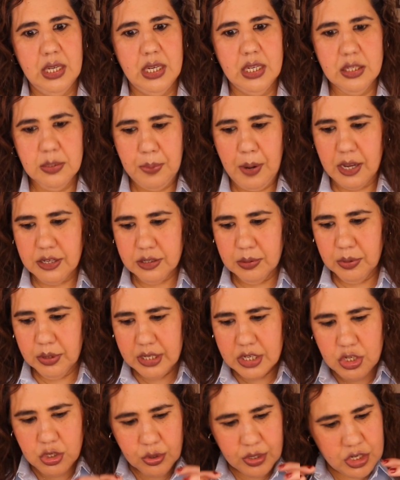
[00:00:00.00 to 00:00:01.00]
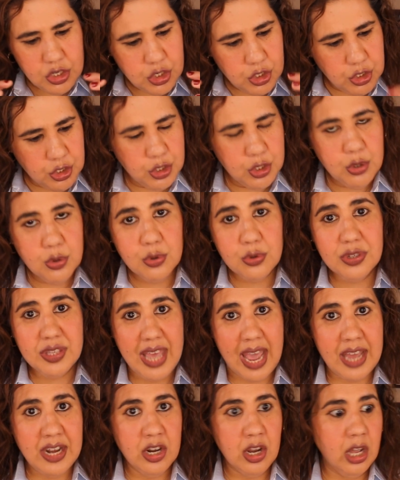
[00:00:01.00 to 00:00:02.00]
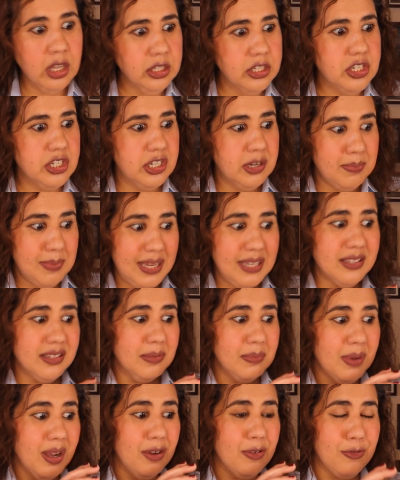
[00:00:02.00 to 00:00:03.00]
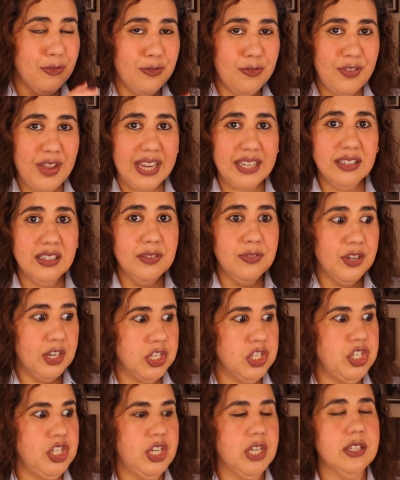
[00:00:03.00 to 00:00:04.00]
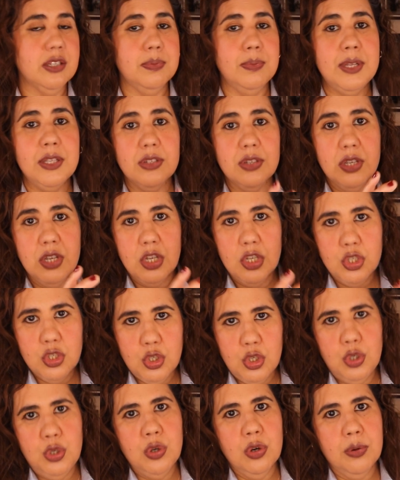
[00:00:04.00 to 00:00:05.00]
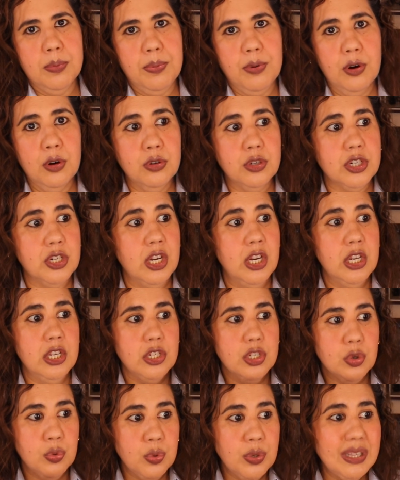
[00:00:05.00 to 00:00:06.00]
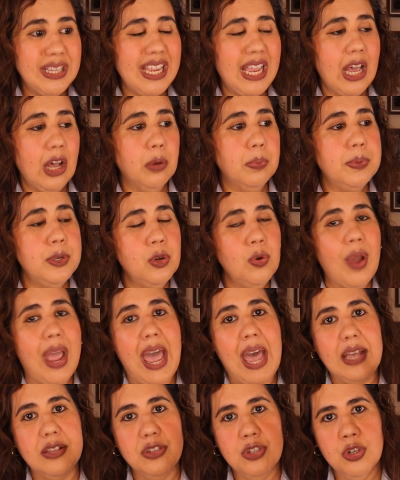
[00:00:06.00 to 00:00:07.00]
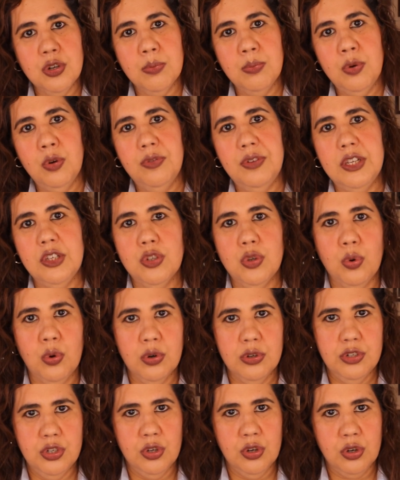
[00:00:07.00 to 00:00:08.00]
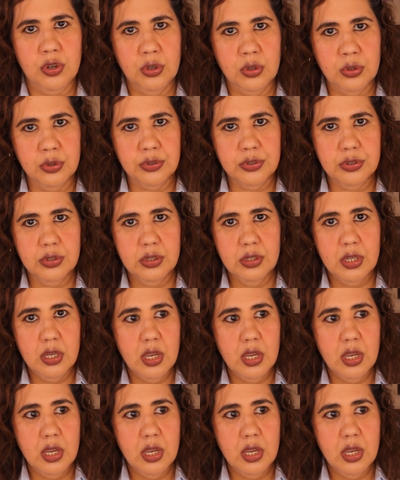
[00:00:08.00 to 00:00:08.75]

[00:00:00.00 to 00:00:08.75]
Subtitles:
It's possible that you can use that knowledge to make some effective adjustments to your approach to really help you as you're moving towards your goals.